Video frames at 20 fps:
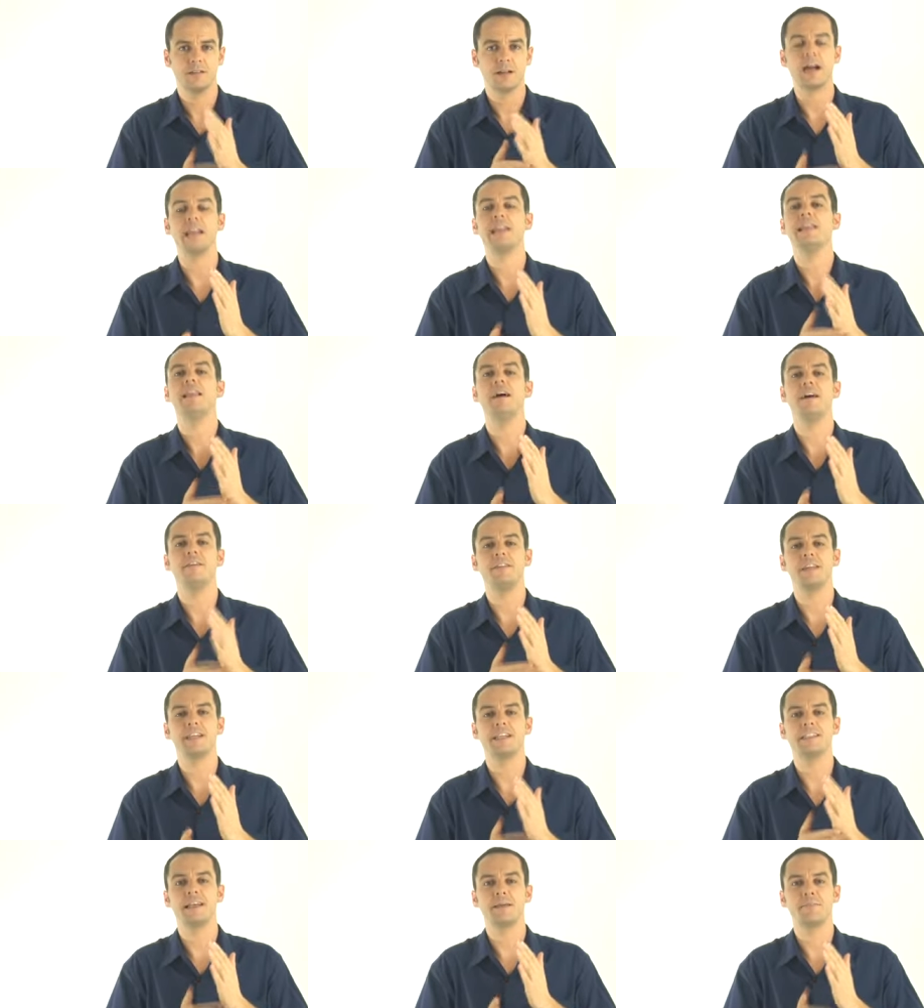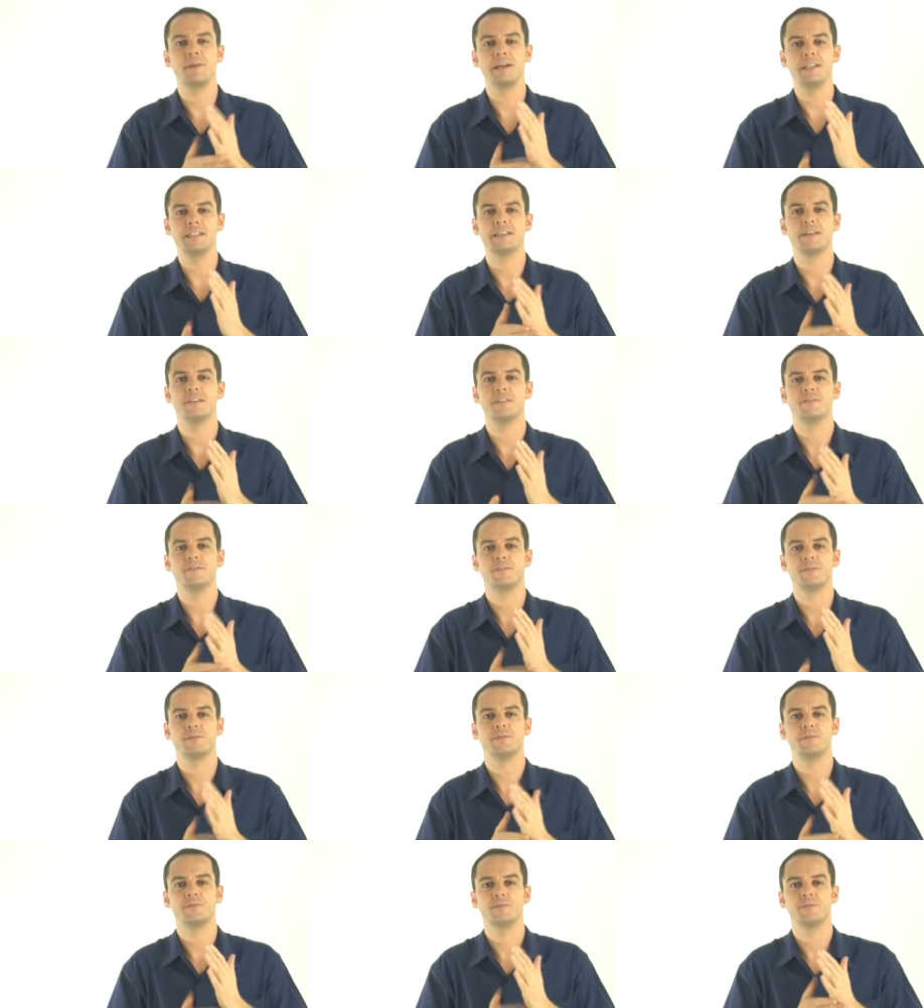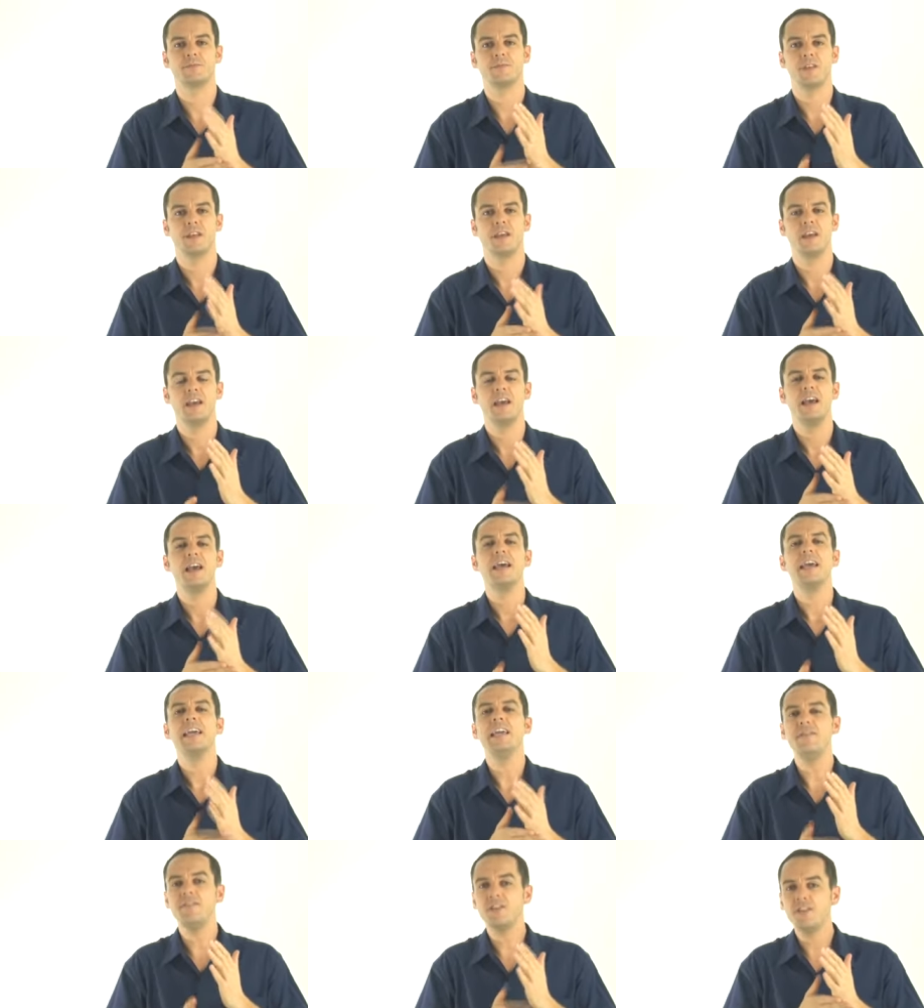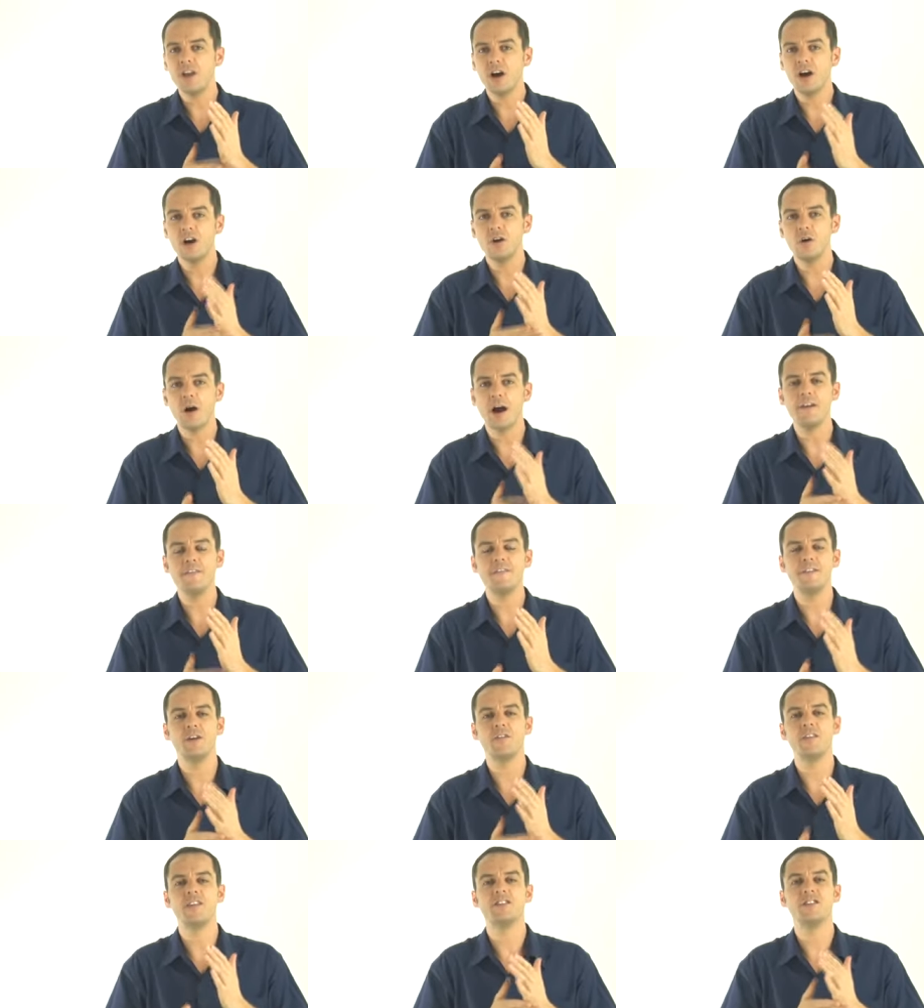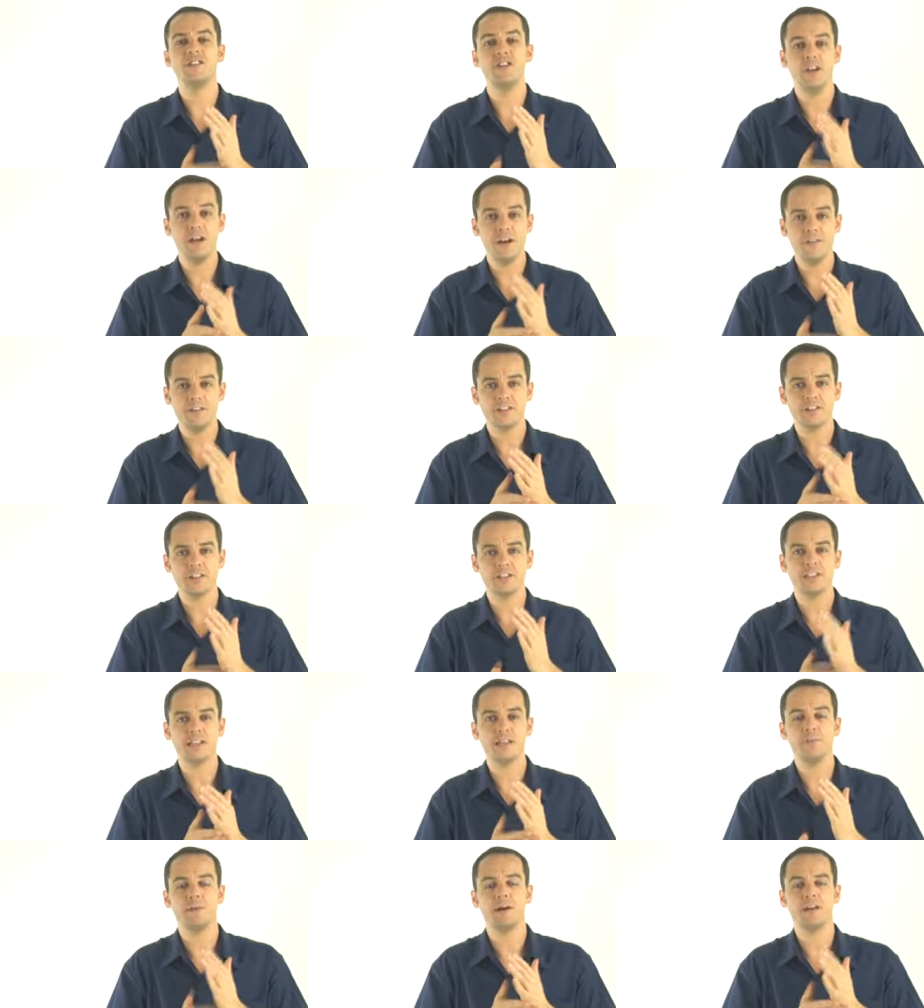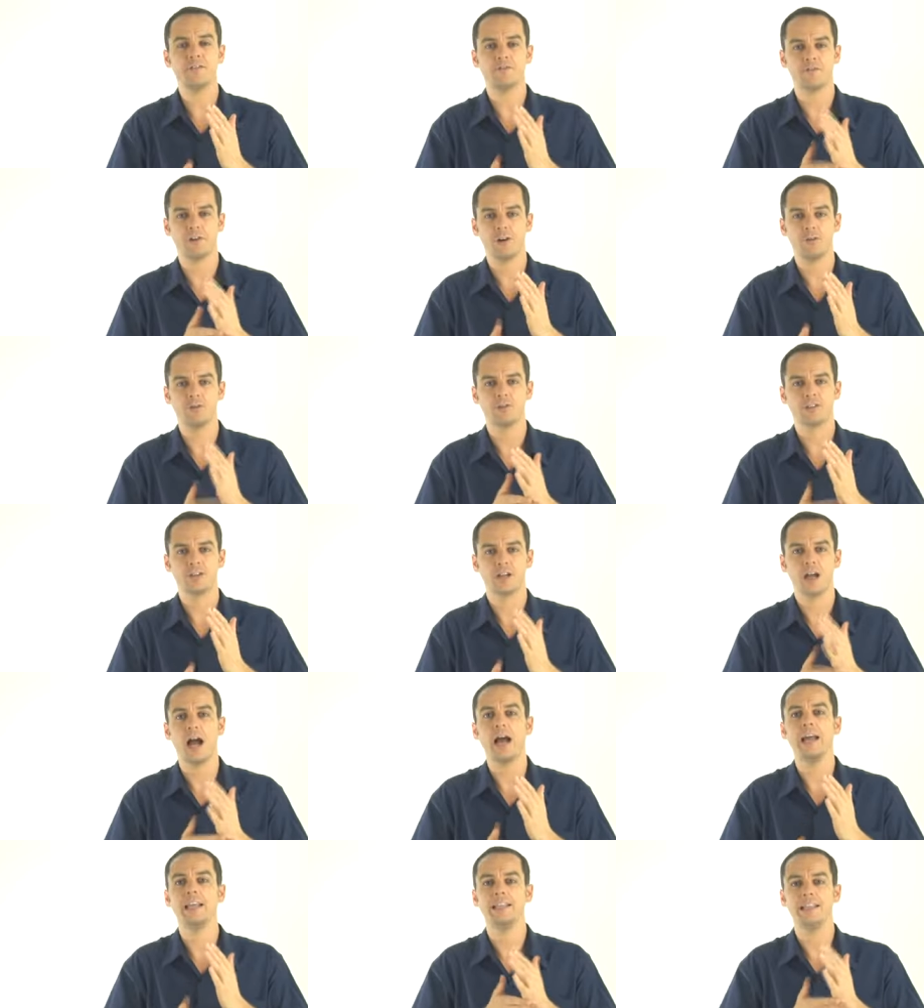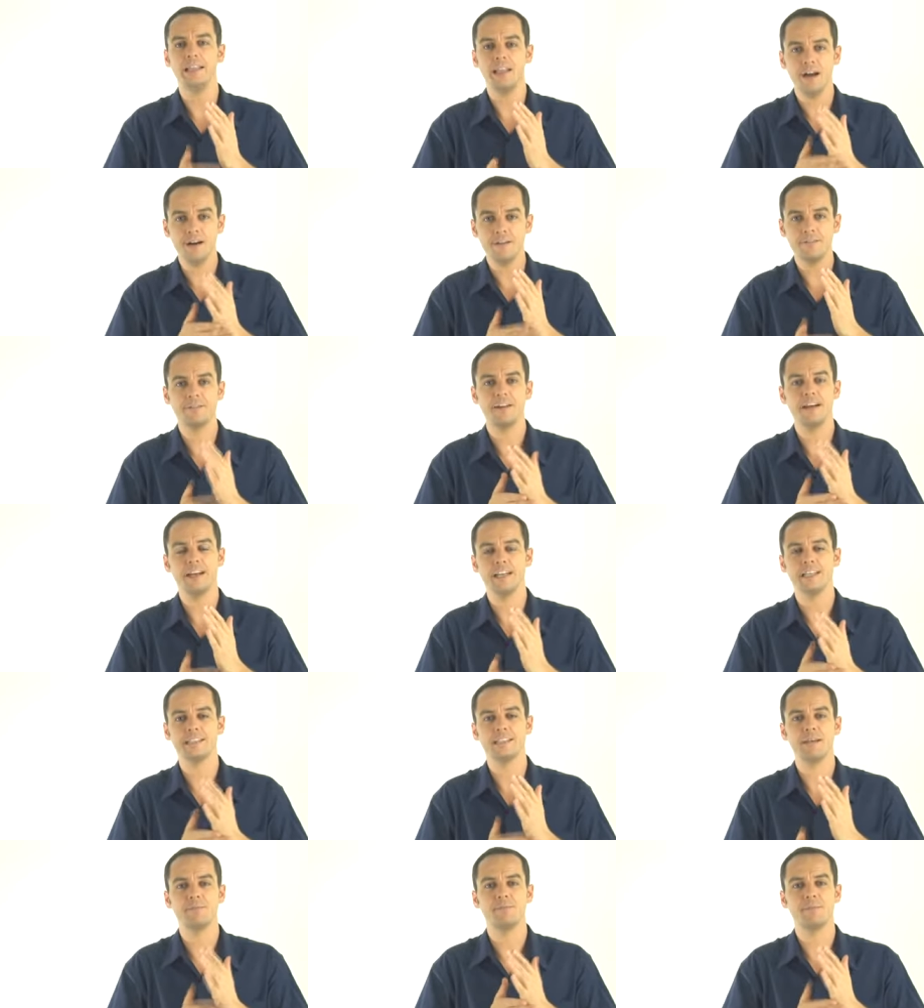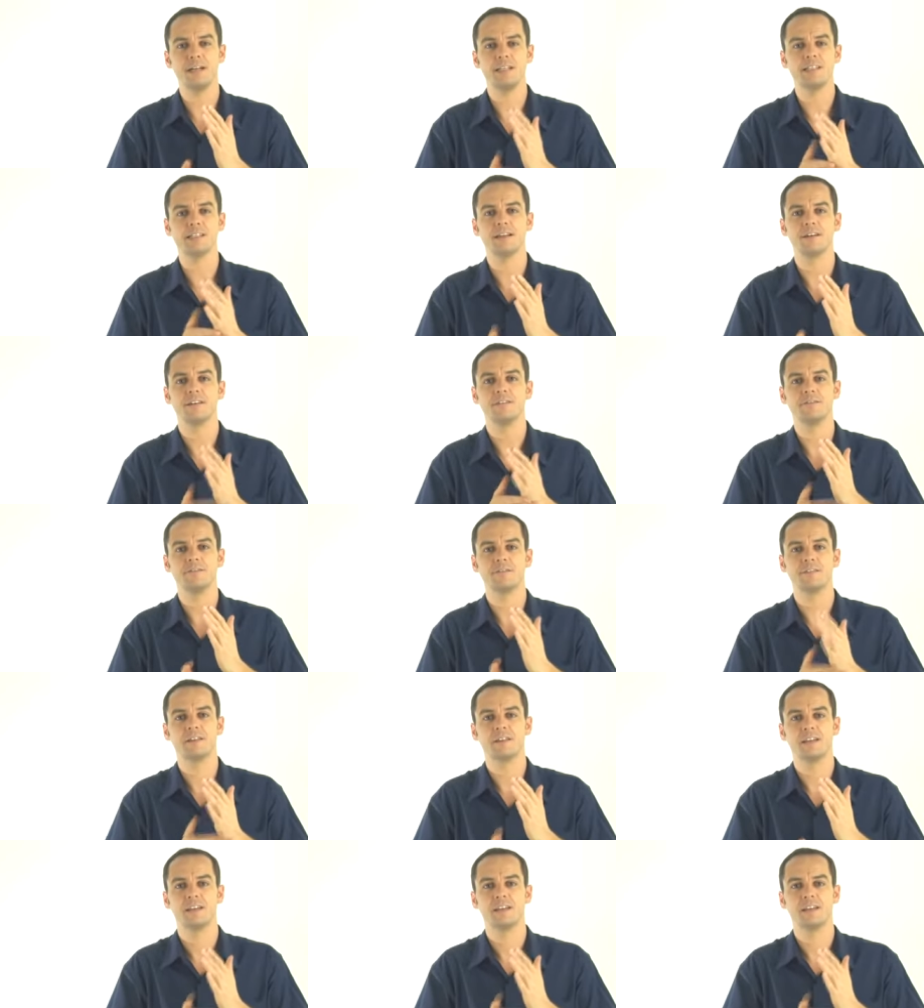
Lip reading: I love and accept myself. Even though I feel this nervousness in my throat, I love and accept myself.